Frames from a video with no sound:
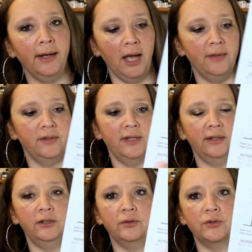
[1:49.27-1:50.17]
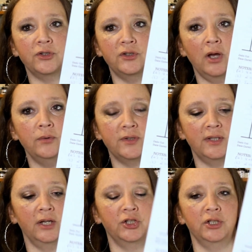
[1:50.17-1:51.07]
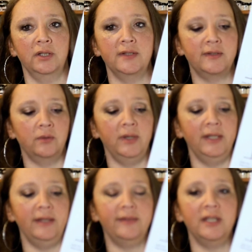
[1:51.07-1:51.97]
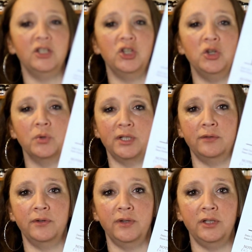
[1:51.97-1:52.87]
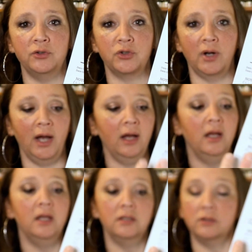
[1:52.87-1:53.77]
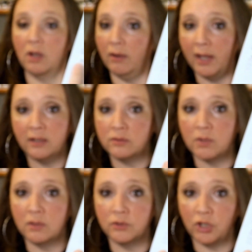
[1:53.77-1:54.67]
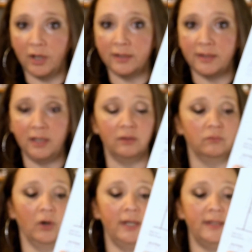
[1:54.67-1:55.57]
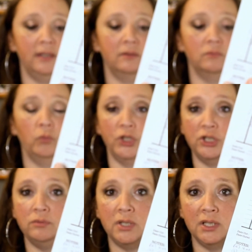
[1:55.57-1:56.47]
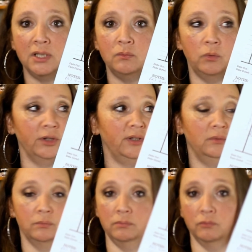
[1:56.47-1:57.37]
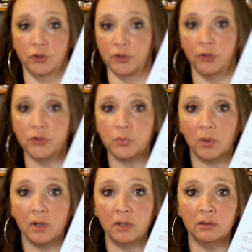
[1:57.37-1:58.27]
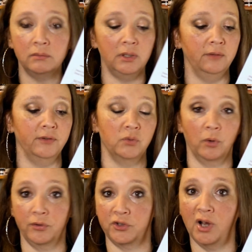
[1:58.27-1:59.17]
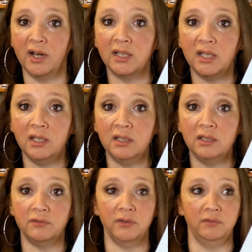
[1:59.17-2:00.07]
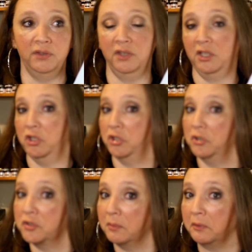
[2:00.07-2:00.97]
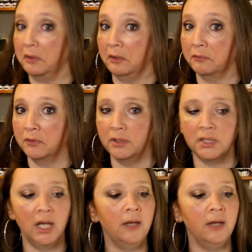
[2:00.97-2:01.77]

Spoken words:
And then down here there's a notes section. So anything new or different that you try, go ahead and jot it down. Write down what you did, what the results were, if it's worth trying again, if you think you should do something different.